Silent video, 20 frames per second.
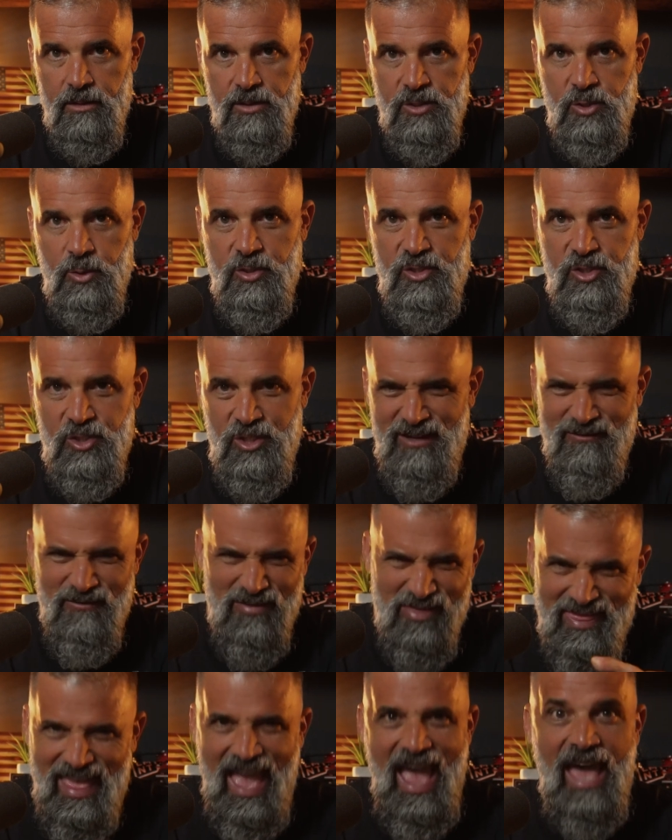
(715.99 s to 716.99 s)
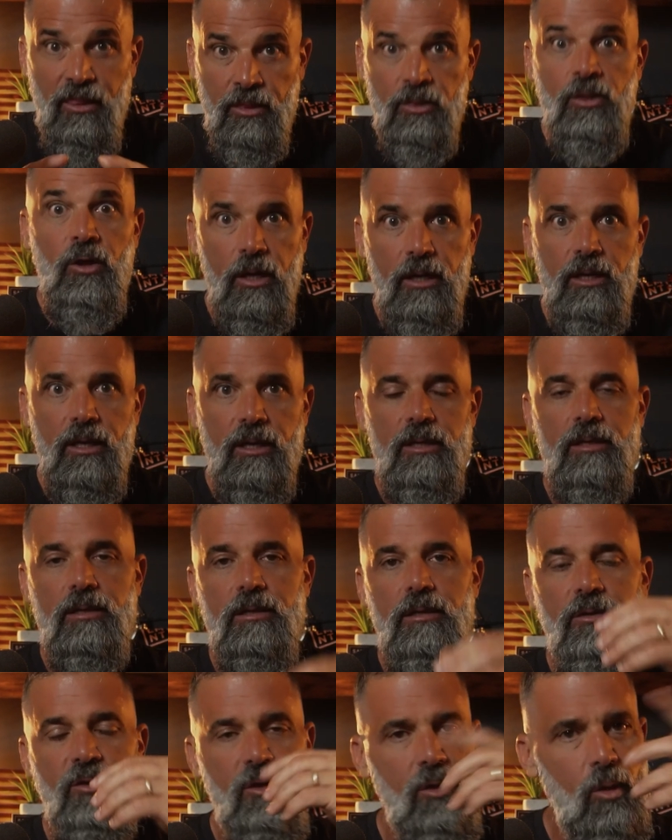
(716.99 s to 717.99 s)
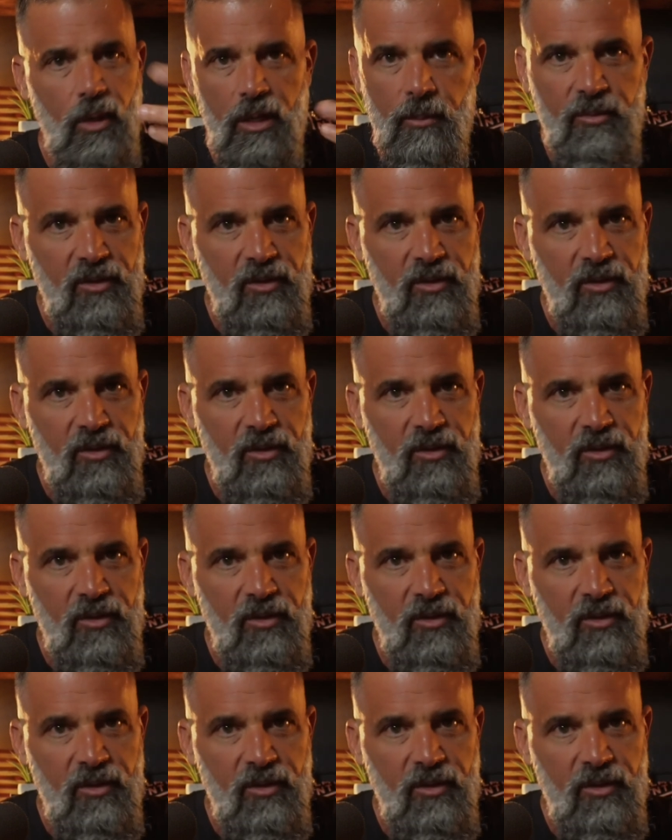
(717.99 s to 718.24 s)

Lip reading: to achieve that look, and you know what I'm